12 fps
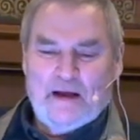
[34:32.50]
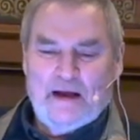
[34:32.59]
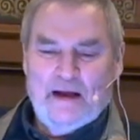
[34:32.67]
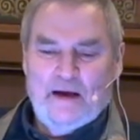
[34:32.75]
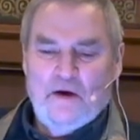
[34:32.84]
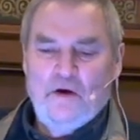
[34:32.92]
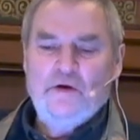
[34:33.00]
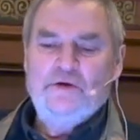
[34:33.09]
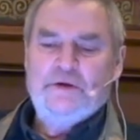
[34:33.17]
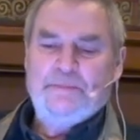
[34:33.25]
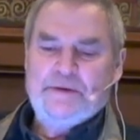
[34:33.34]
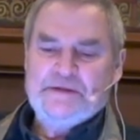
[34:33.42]
Ode
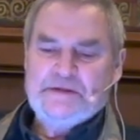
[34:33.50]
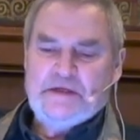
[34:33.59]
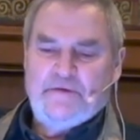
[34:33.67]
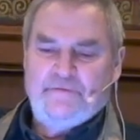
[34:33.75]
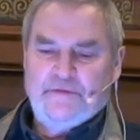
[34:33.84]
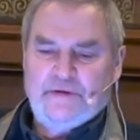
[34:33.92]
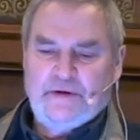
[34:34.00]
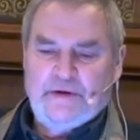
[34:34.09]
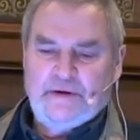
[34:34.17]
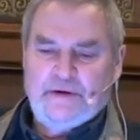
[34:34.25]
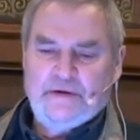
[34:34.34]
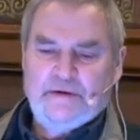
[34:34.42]
to
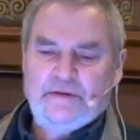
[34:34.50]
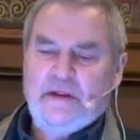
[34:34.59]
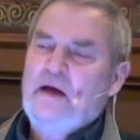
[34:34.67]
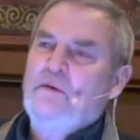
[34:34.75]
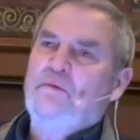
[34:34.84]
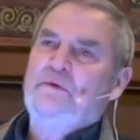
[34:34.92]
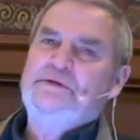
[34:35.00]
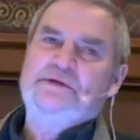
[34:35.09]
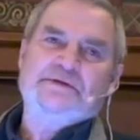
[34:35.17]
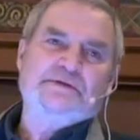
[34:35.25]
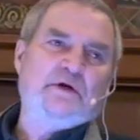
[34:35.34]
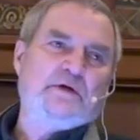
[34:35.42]
Persephone, that which
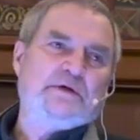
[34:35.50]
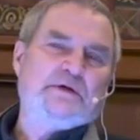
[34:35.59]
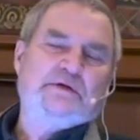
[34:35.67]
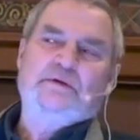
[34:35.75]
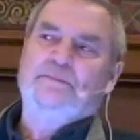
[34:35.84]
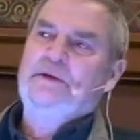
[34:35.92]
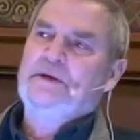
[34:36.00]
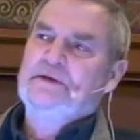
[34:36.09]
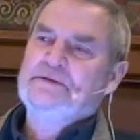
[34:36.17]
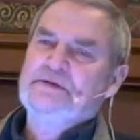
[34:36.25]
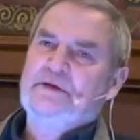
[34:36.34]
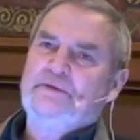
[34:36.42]
is not to be
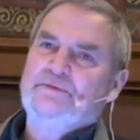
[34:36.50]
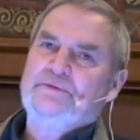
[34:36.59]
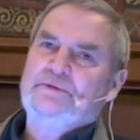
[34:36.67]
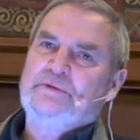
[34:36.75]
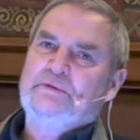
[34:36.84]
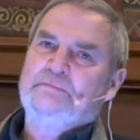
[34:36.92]
excluded.